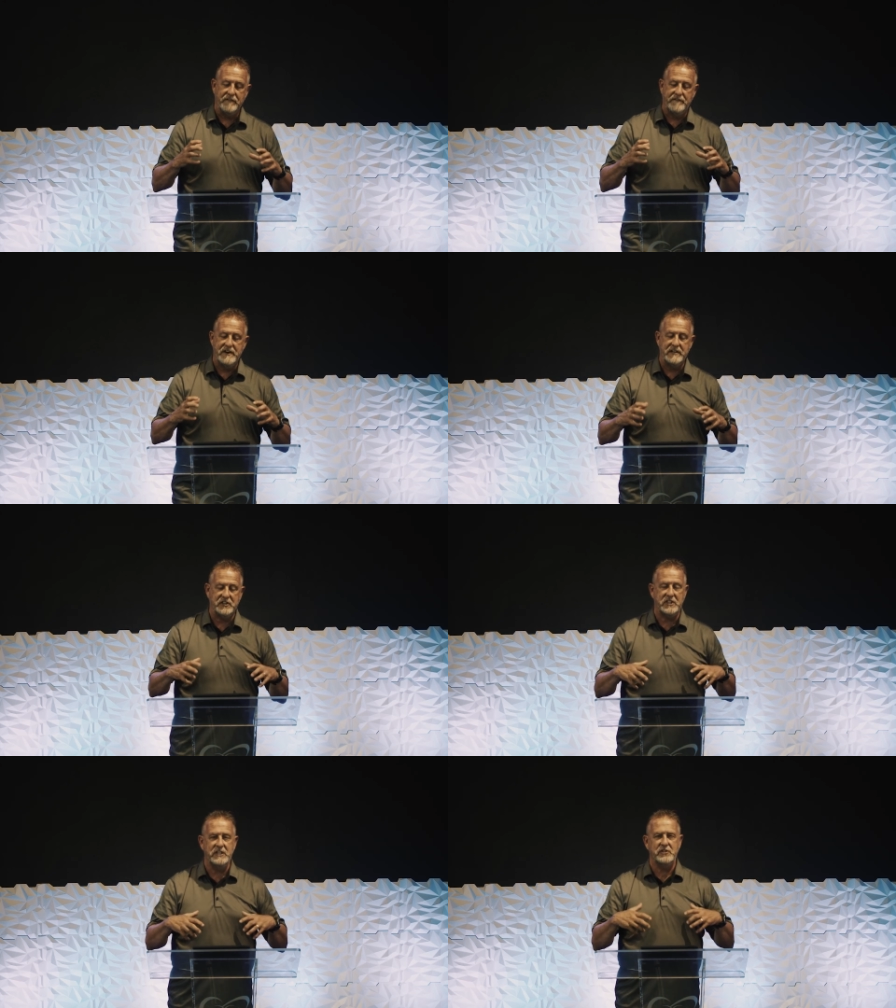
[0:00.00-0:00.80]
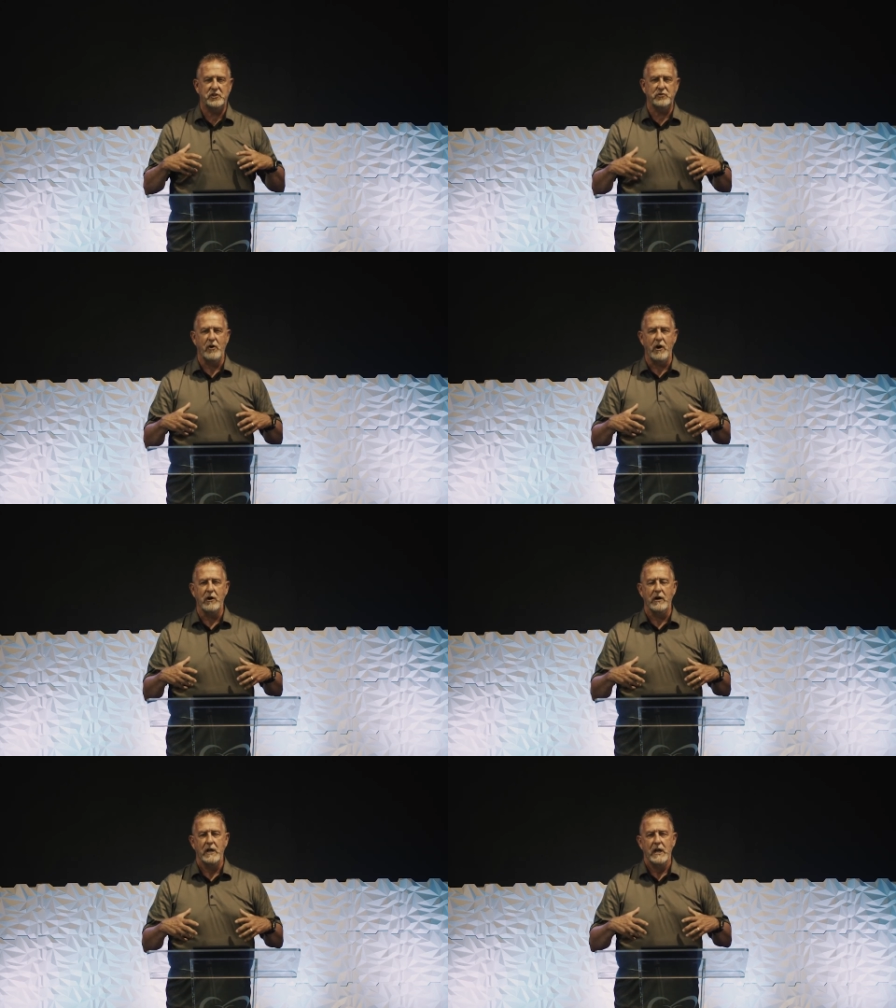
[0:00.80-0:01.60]
of finishing
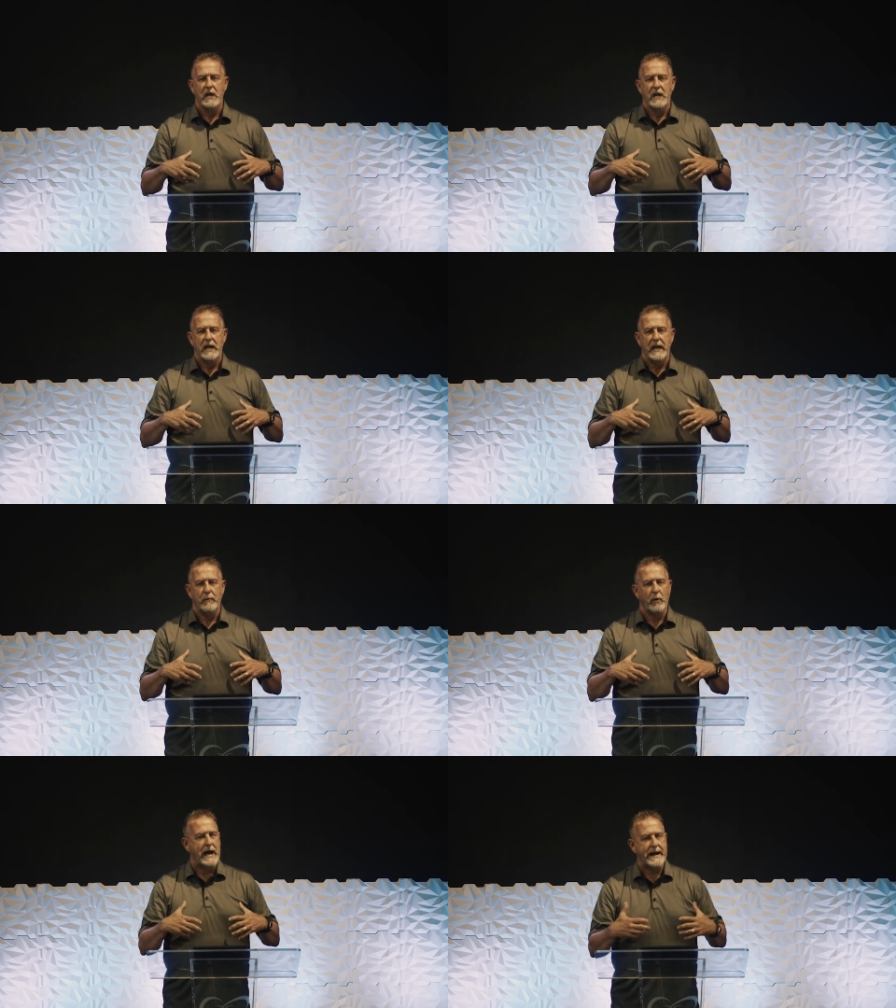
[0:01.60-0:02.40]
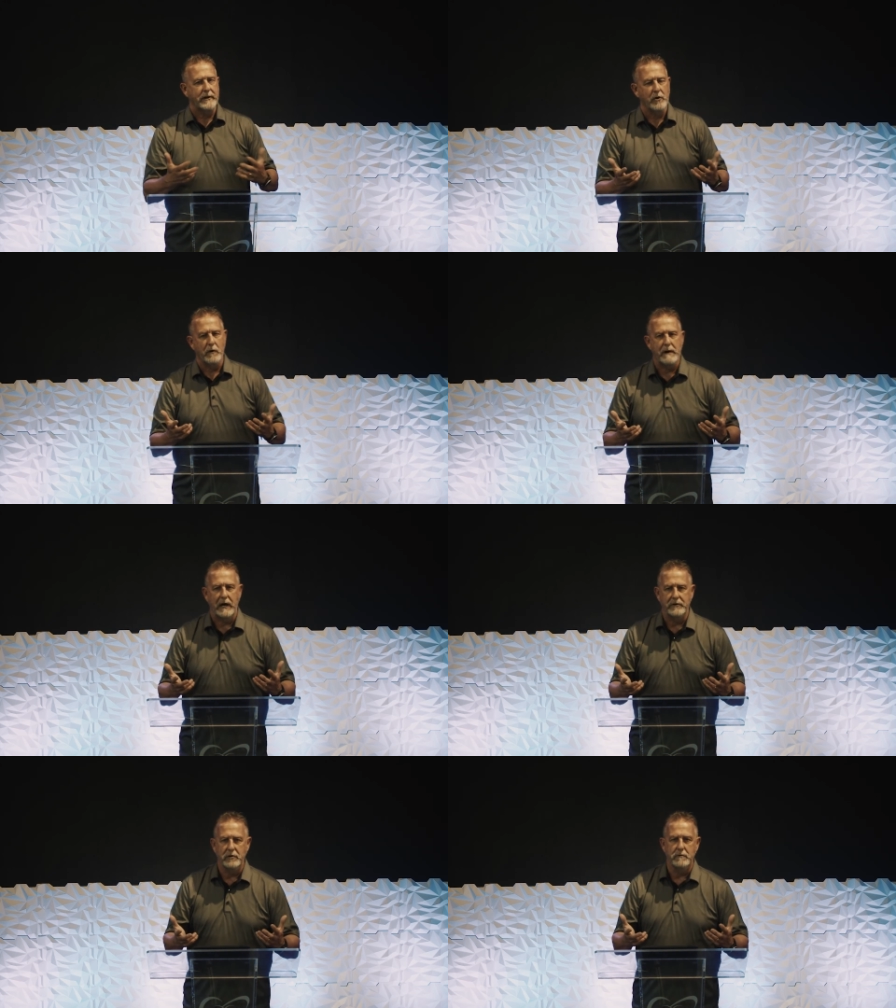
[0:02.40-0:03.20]
strong. And well, I don't know
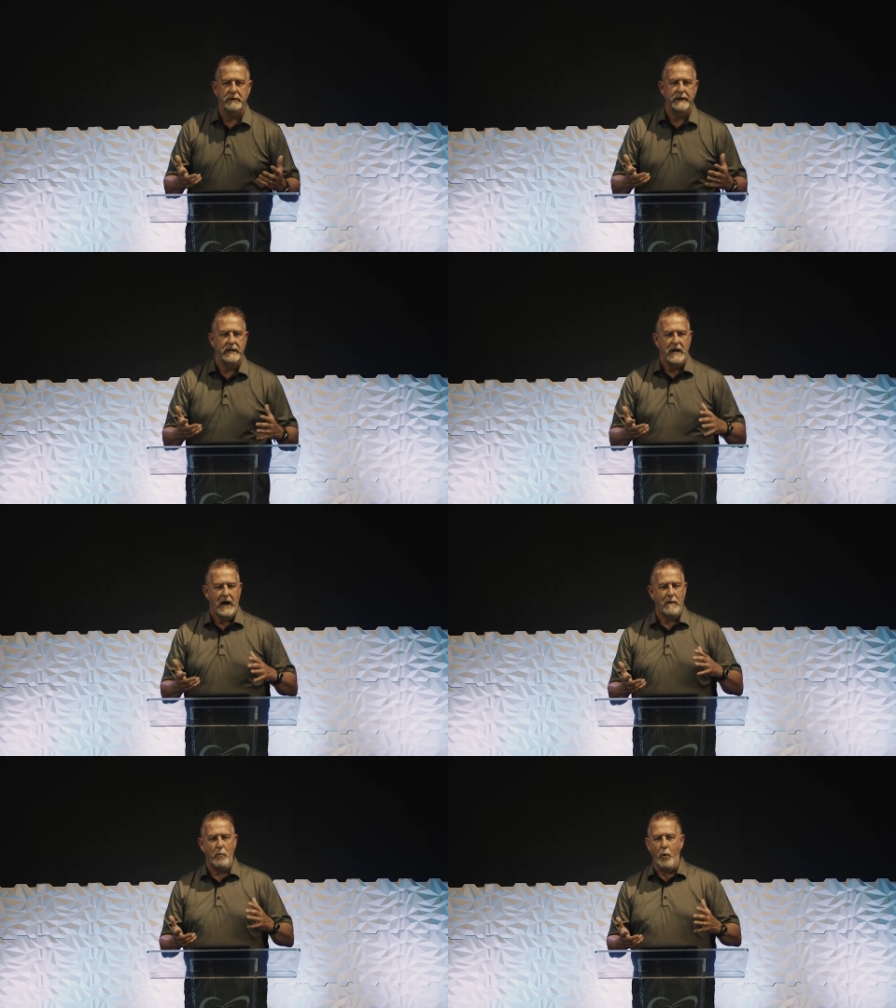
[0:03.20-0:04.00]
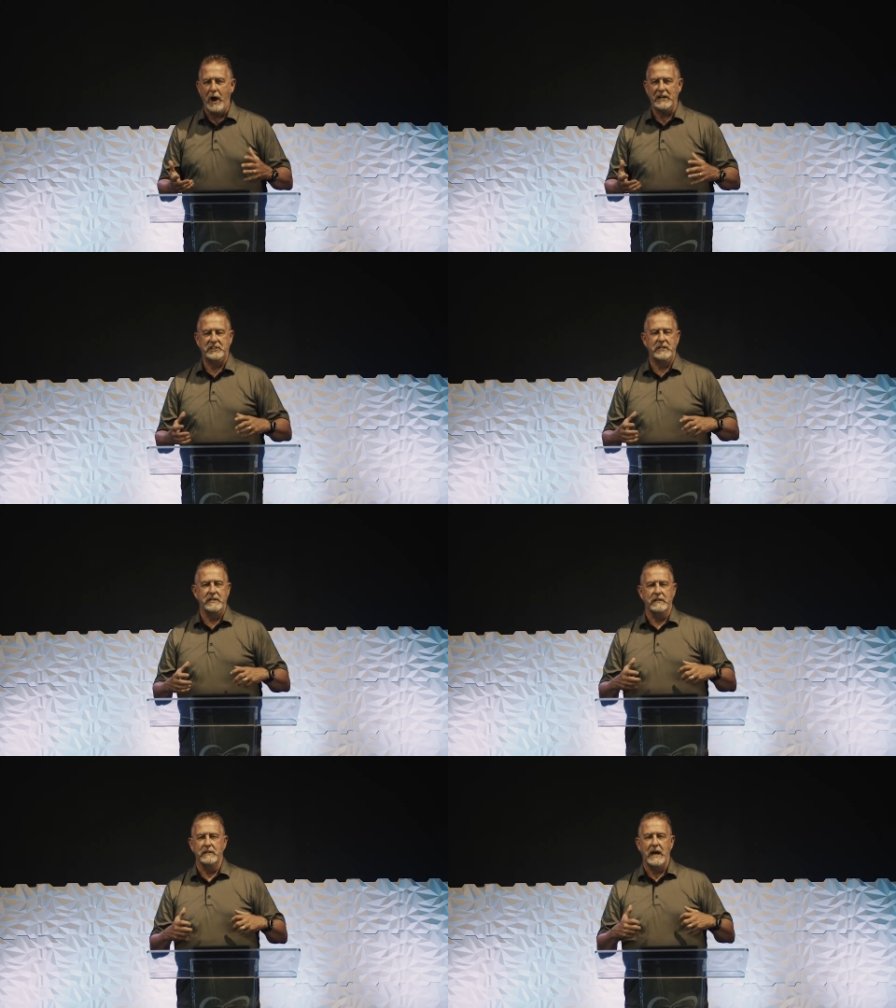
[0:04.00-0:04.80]
about you, but I'm
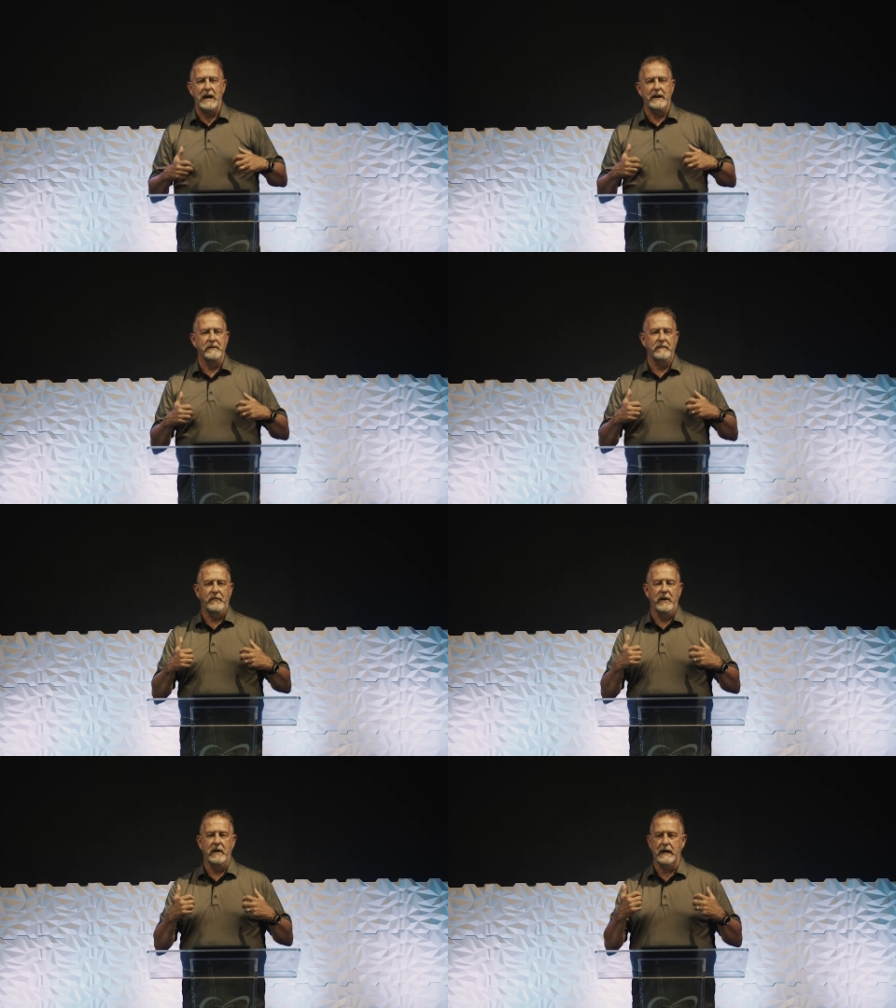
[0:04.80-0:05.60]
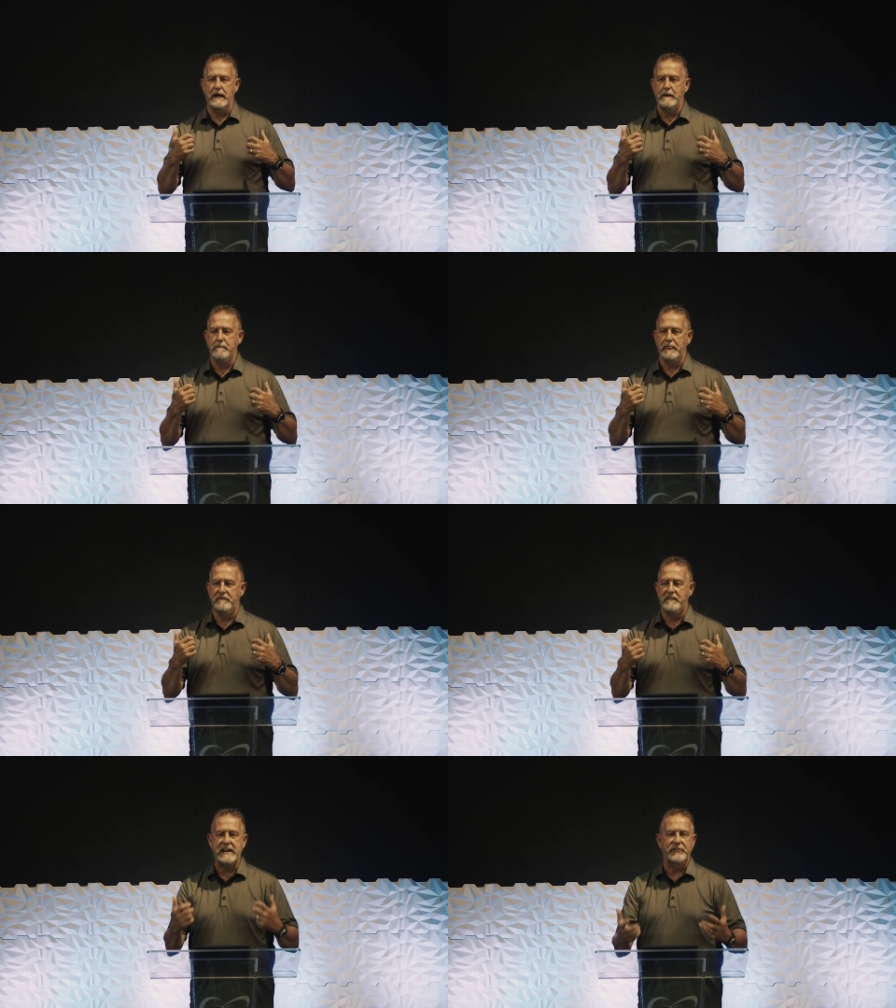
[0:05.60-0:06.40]
watching a lot of
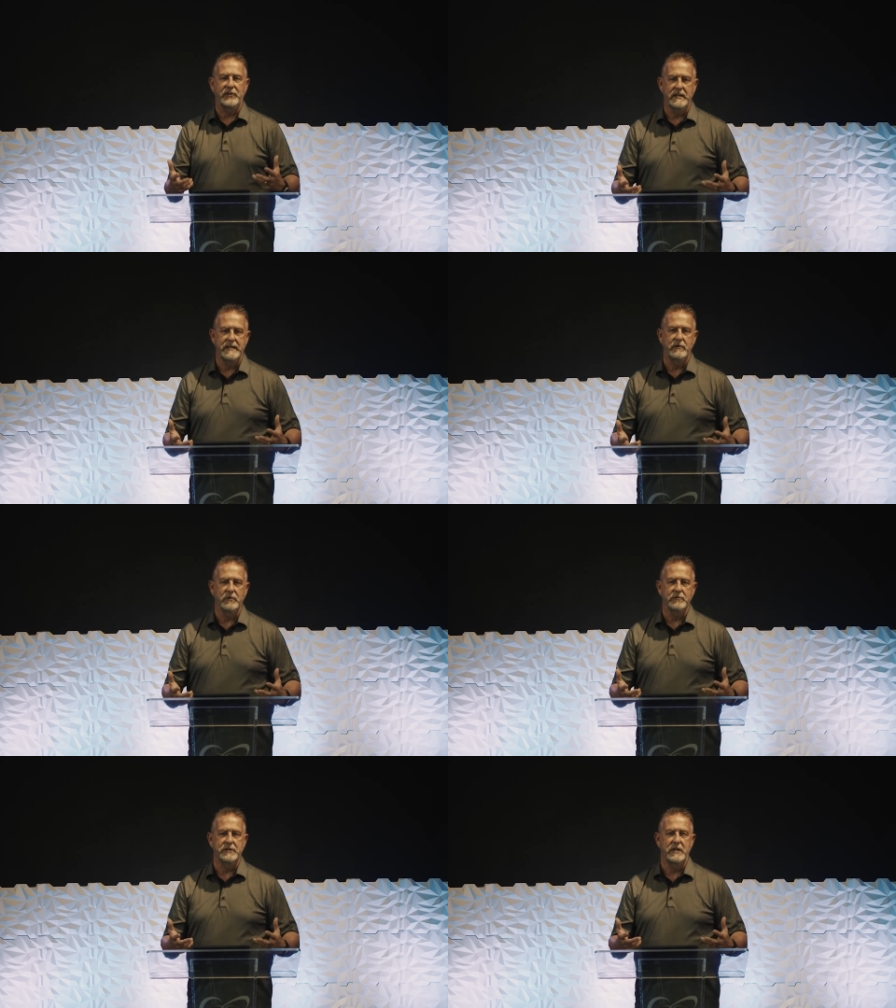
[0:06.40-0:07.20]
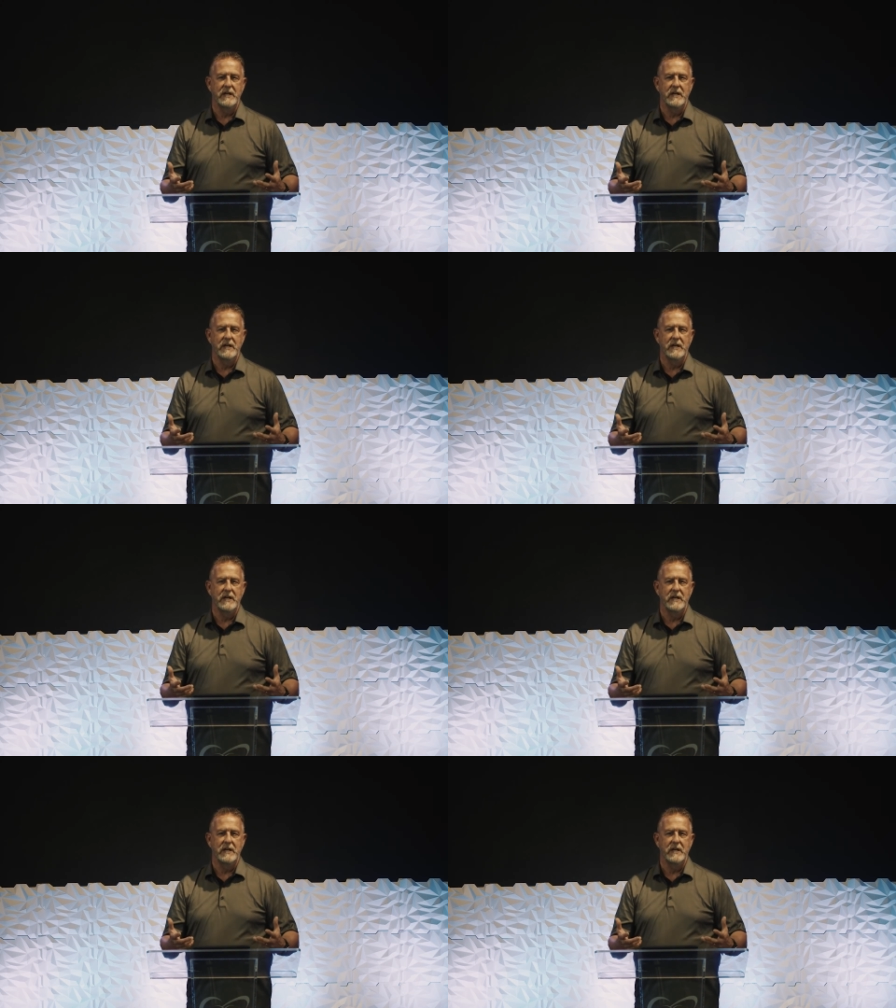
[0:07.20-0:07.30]
faith leaders